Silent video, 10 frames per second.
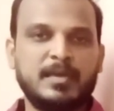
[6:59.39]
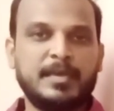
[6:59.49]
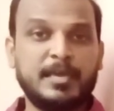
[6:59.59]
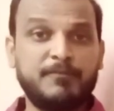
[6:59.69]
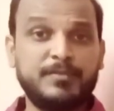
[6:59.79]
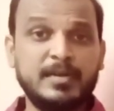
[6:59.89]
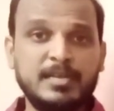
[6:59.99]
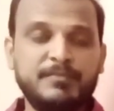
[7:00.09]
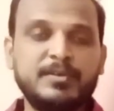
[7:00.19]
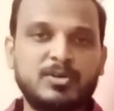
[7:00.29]
Every
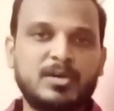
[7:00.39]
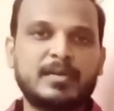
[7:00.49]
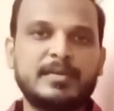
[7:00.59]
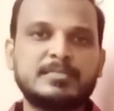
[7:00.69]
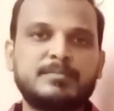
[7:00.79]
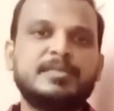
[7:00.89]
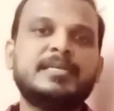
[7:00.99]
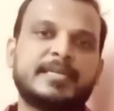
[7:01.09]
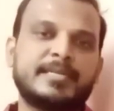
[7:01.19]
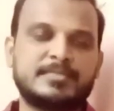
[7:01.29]
living organism need
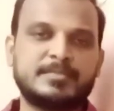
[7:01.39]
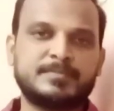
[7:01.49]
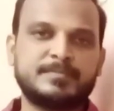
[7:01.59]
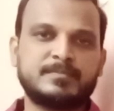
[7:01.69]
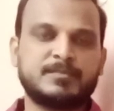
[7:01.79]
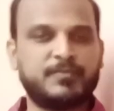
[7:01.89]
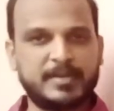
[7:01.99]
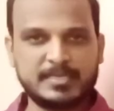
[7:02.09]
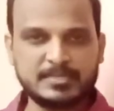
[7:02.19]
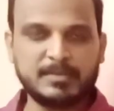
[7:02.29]
energy. For
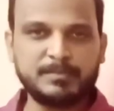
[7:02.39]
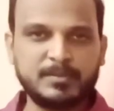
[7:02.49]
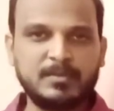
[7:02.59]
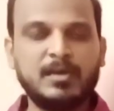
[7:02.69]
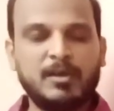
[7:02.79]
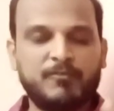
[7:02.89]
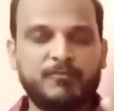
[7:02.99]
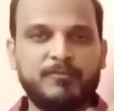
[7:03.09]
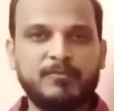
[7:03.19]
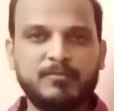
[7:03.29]
example,
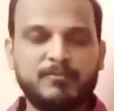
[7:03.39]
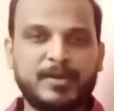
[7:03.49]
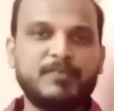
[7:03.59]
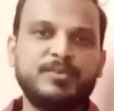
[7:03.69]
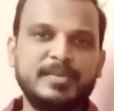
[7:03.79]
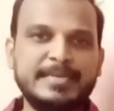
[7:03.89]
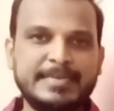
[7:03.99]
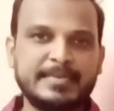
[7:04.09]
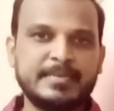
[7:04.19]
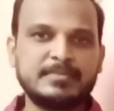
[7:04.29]
when we need
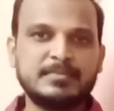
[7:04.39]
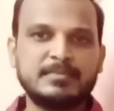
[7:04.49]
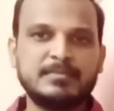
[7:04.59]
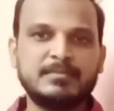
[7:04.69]
energy?